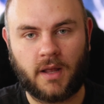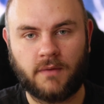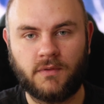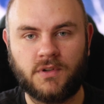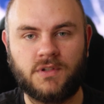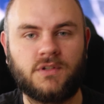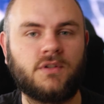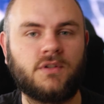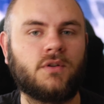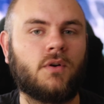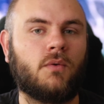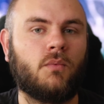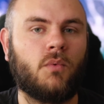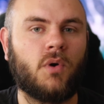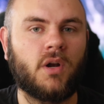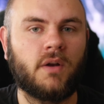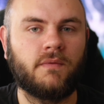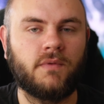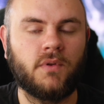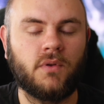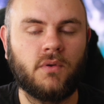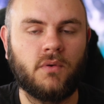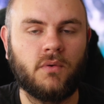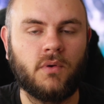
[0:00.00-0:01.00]
every single one
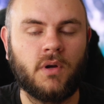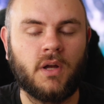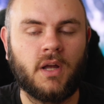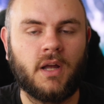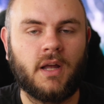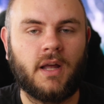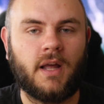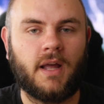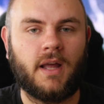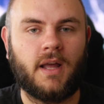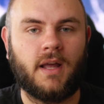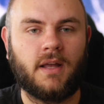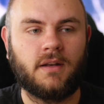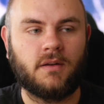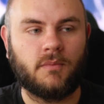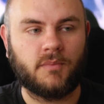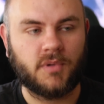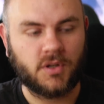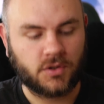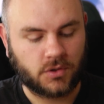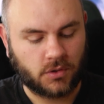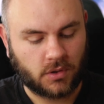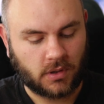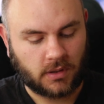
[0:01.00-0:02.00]
of you, and
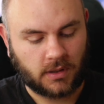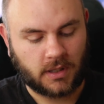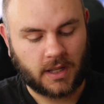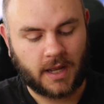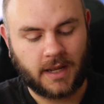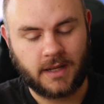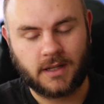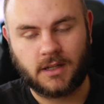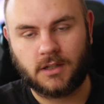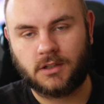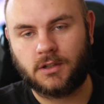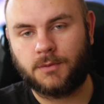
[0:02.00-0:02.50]
be sure to like,